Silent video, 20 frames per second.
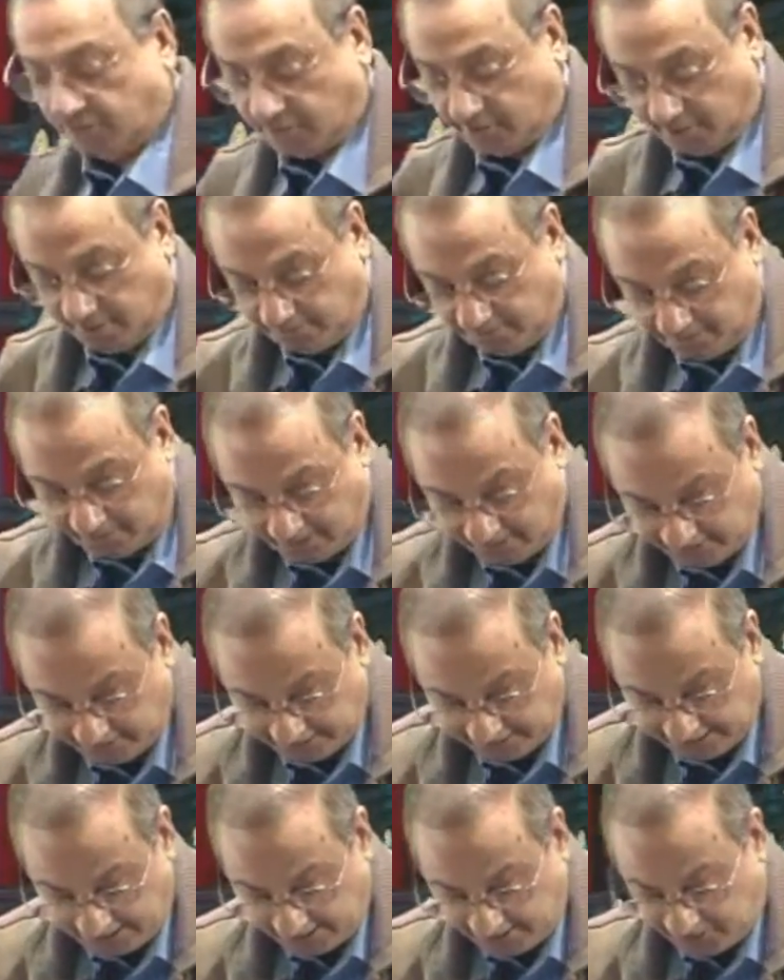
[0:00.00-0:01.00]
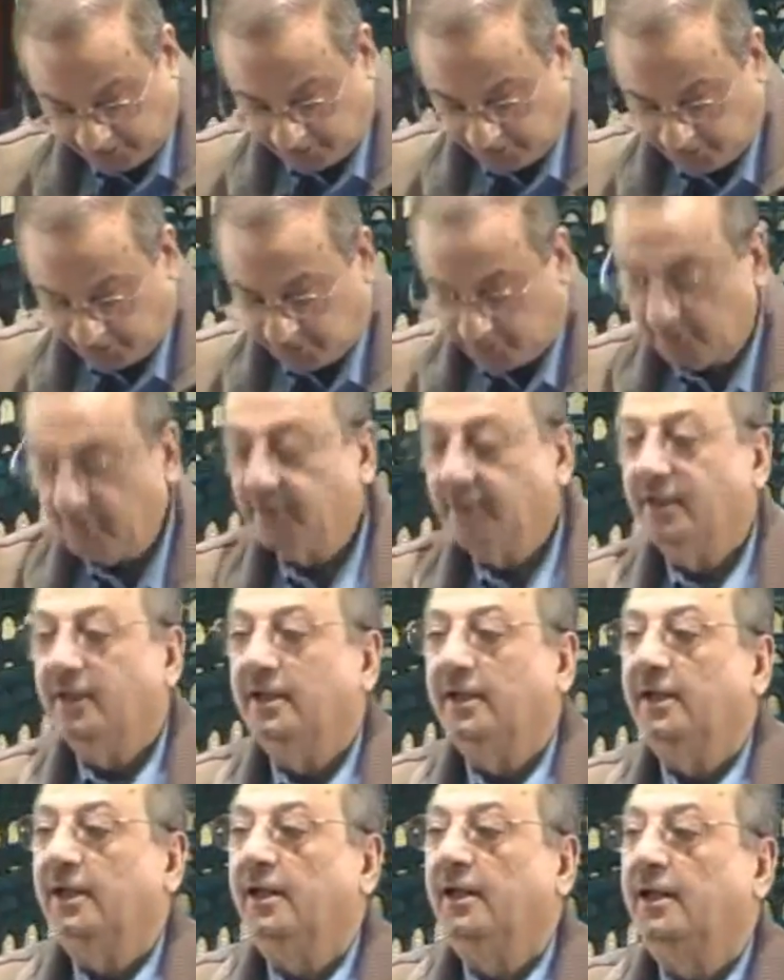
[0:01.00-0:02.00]
if I say to you,
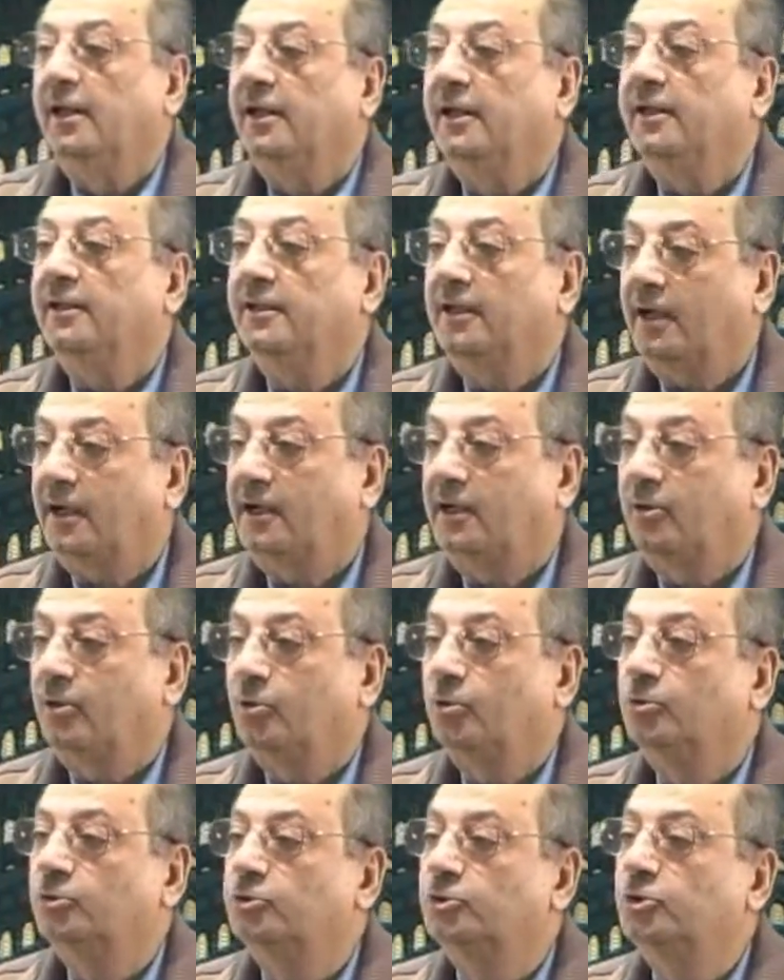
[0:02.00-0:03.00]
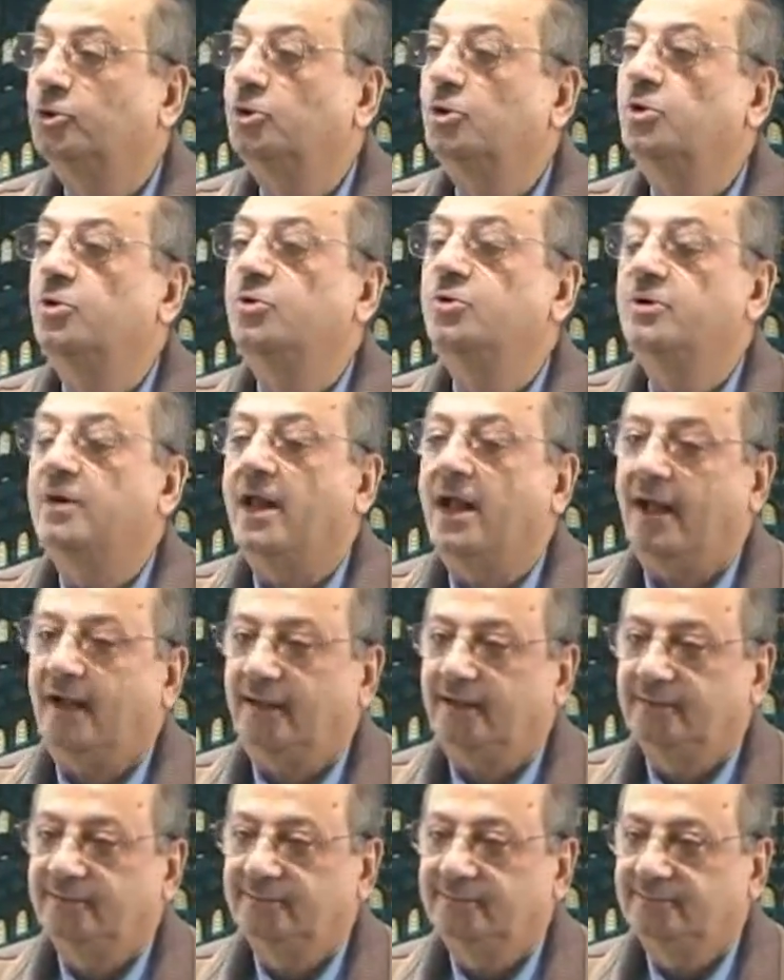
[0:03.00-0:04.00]
yakhrujuna.
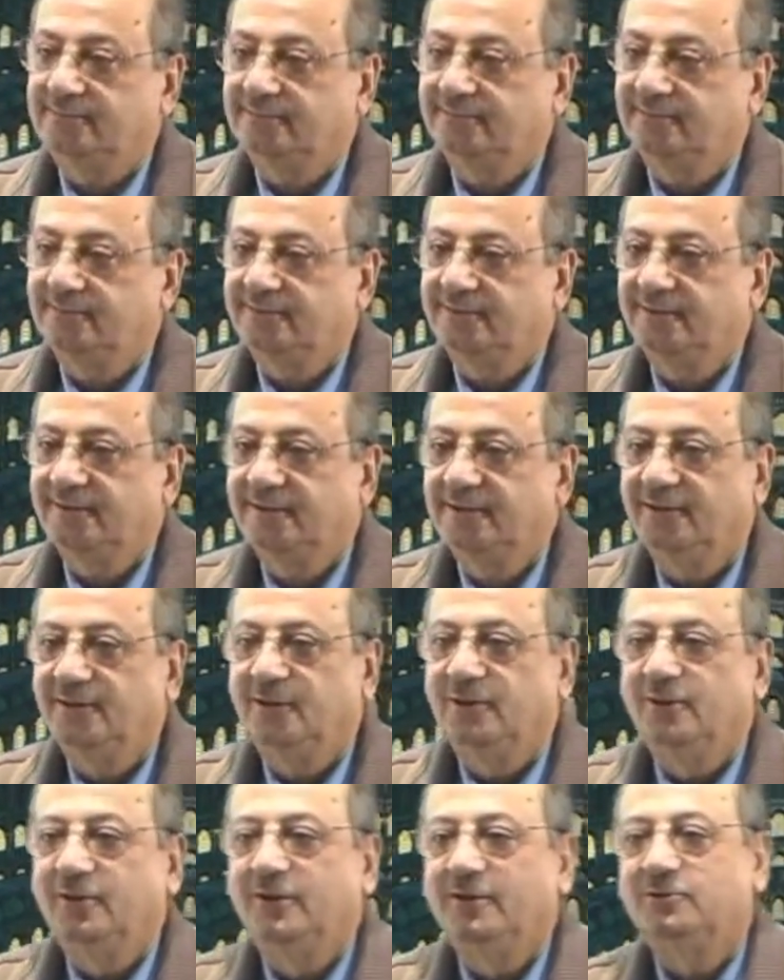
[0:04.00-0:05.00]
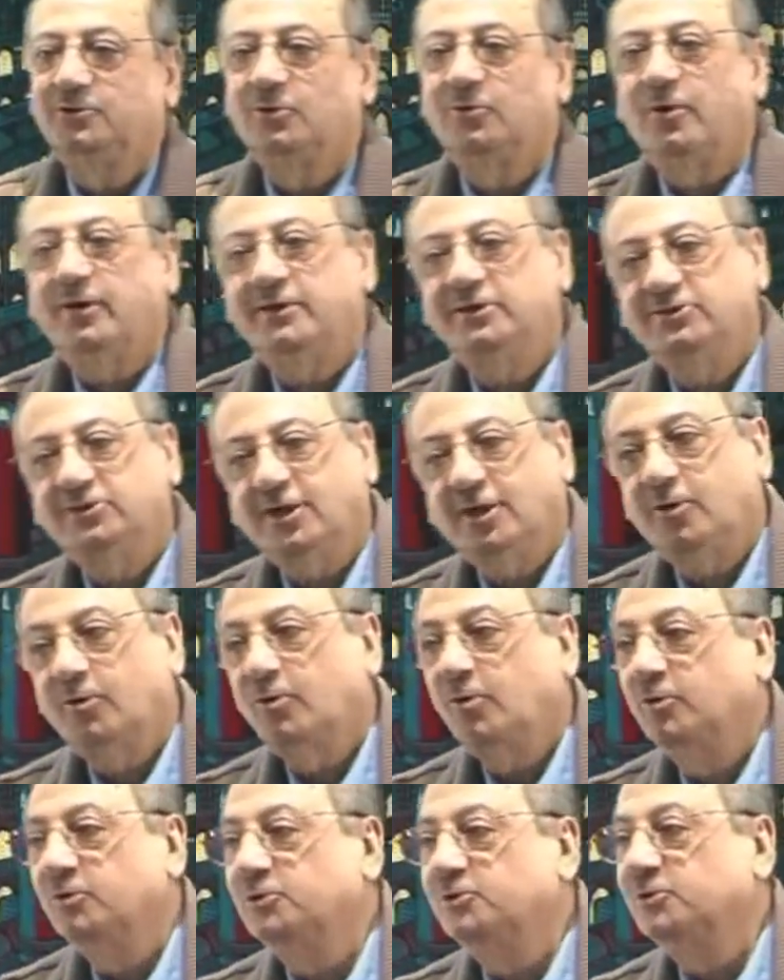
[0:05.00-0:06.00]
So what is
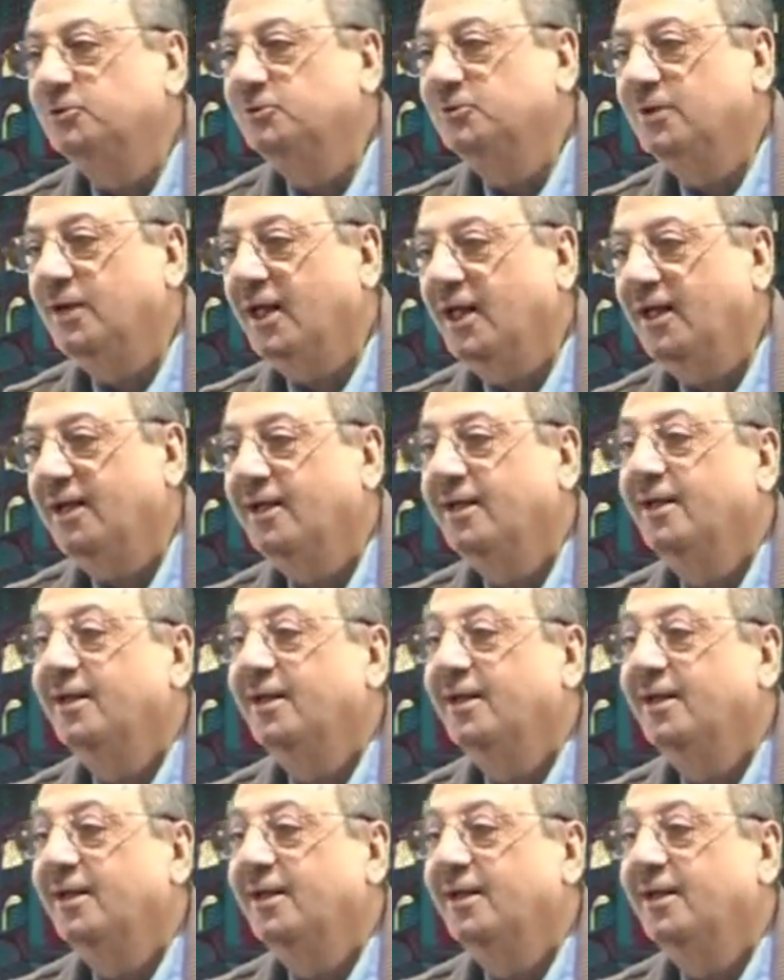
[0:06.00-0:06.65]
yakhrujuna?